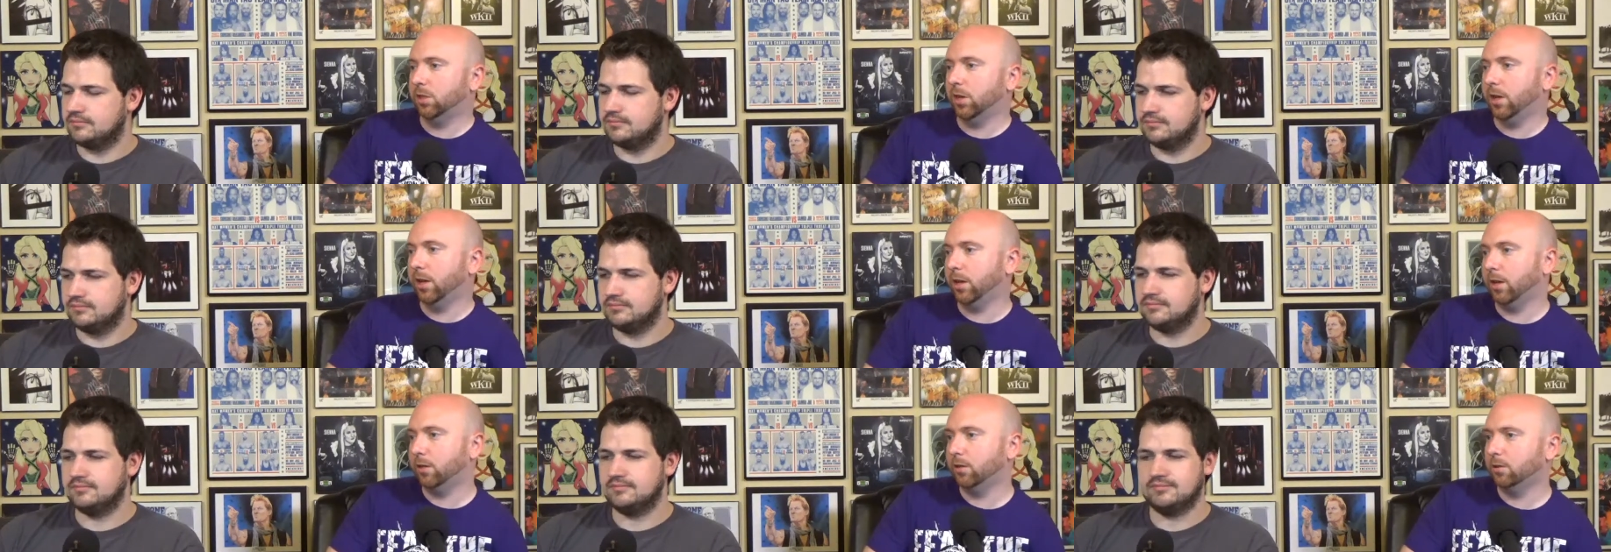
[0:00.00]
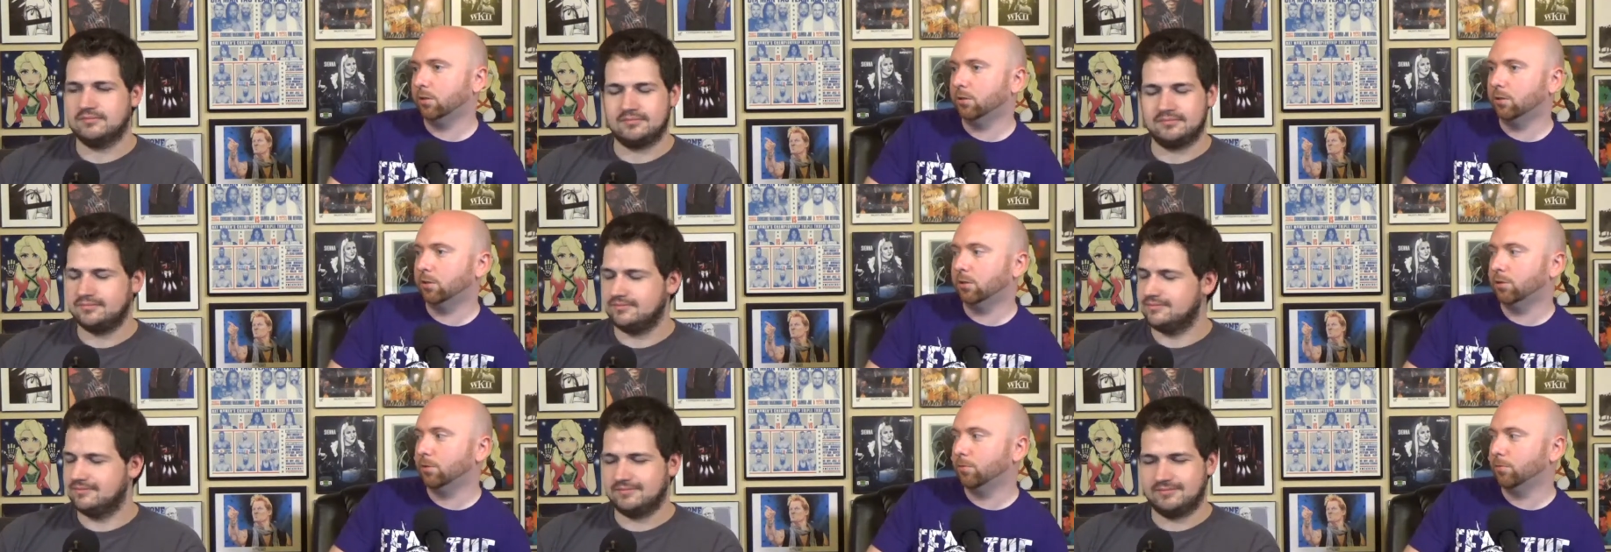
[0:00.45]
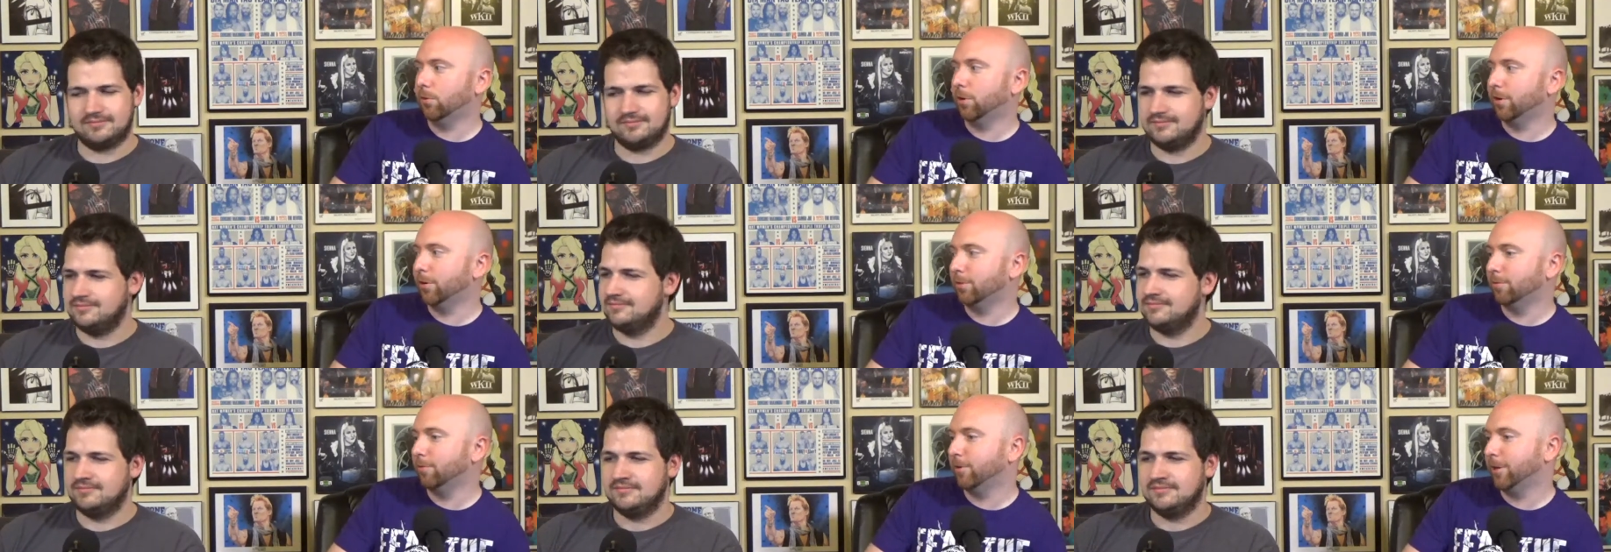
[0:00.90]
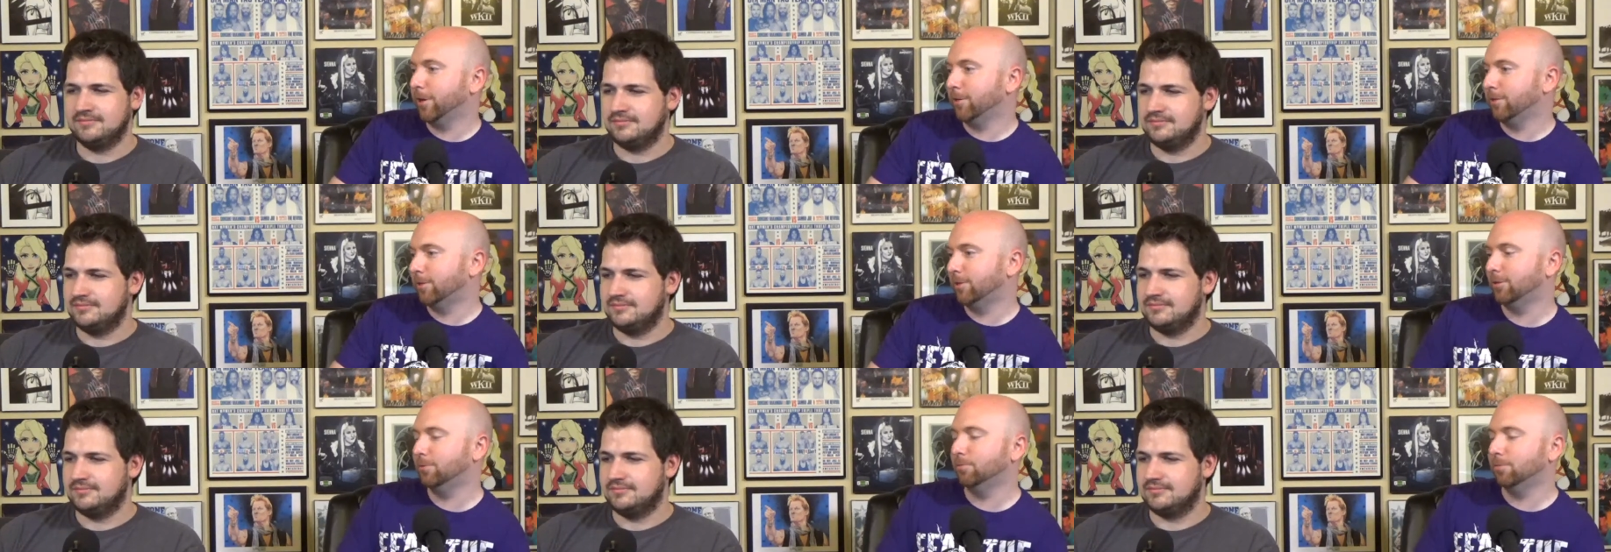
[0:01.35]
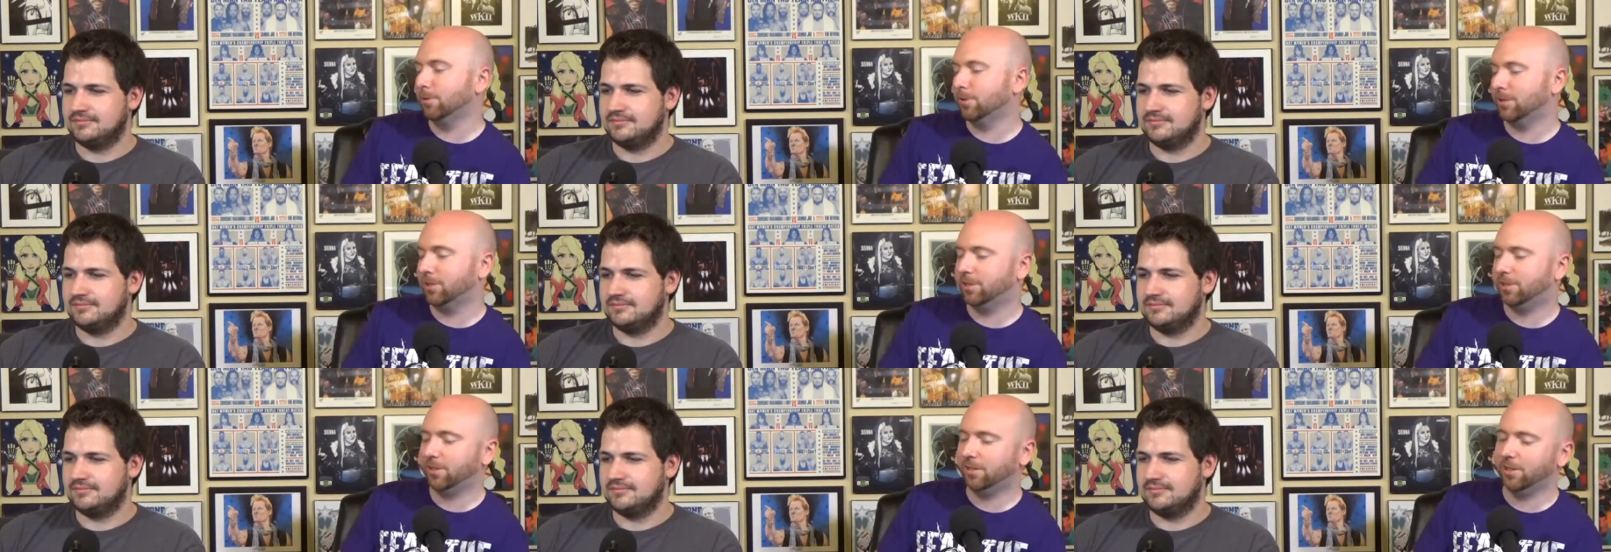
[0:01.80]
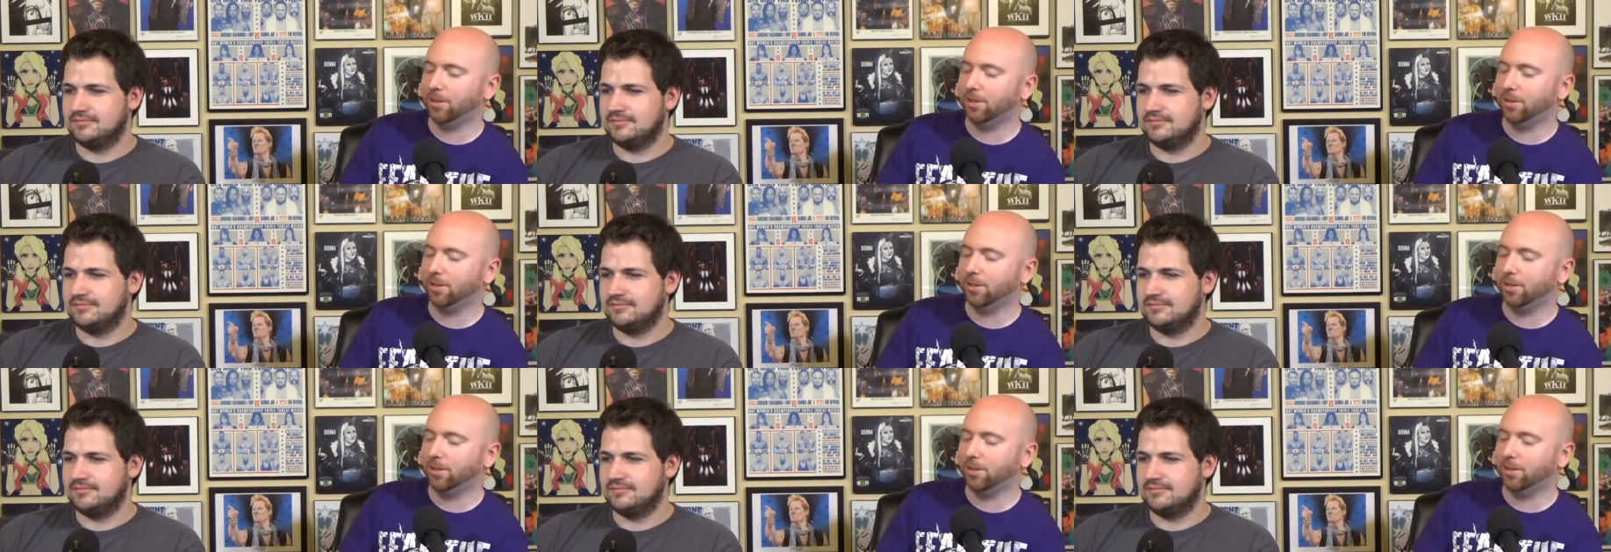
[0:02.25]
Speaker 1: and Ronda Rousey was